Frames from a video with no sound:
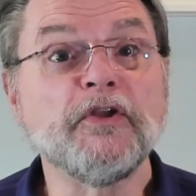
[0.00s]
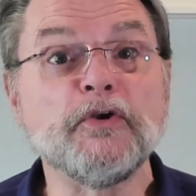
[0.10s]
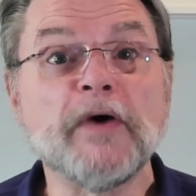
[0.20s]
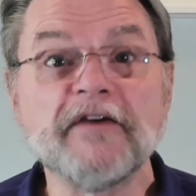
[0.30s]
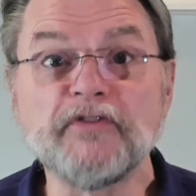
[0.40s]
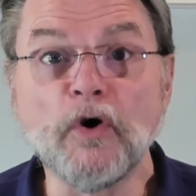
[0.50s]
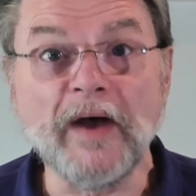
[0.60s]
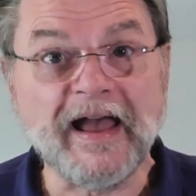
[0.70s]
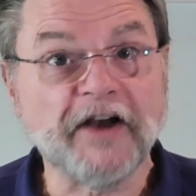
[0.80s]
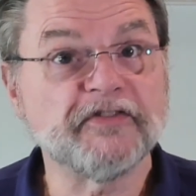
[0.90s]
You have no
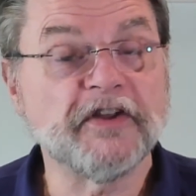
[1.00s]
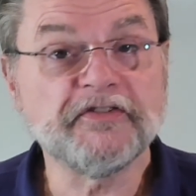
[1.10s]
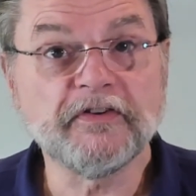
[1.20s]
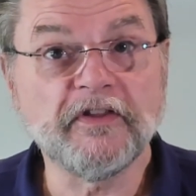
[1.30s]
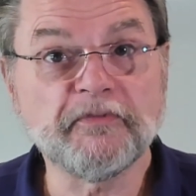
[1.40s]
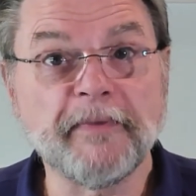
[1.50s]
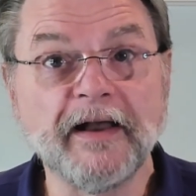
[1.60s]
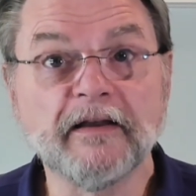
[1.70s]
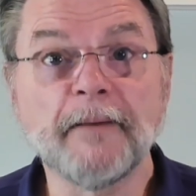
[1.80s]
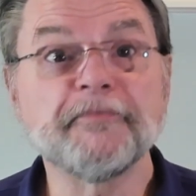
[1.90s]
access to this
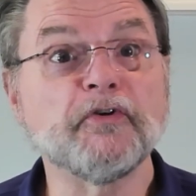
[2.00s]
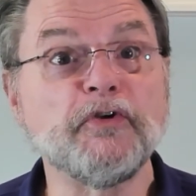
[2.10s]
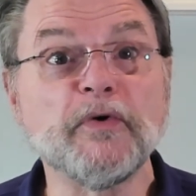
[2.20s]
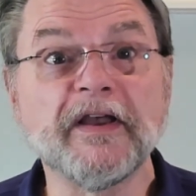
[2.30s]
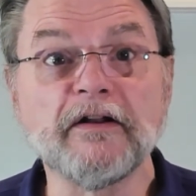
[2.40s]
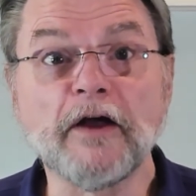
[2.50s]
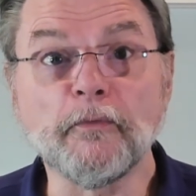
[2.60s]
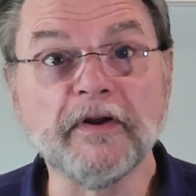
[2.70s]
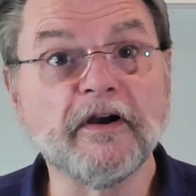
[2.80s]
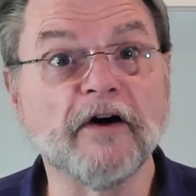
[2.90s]
backup, so you cannot
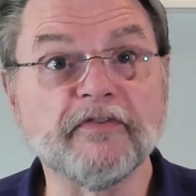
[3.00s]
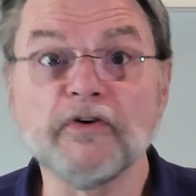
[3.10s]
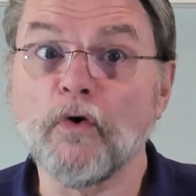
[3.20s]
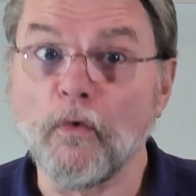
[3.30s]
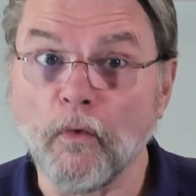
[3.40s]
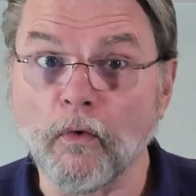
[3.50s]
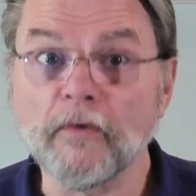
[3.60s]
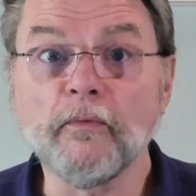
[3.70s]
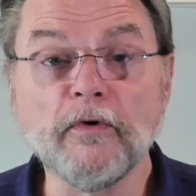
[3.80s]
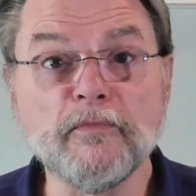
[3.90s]
recover
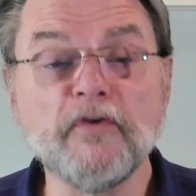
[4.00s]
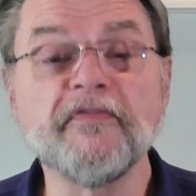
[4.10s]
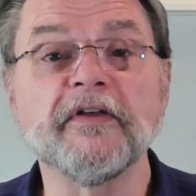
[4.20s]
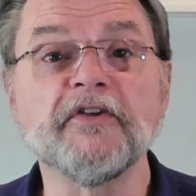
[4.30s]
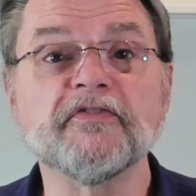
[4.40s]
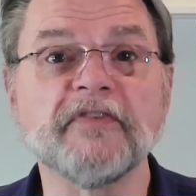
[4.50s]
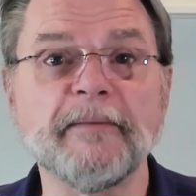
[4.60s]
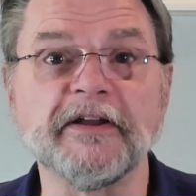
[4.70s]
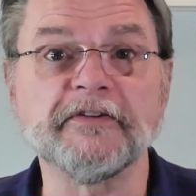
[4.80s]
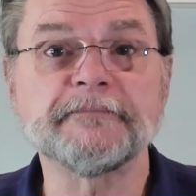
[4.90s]
or remove things
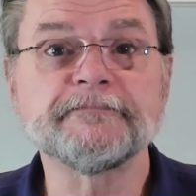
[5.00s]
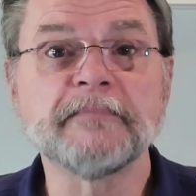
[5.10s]
from it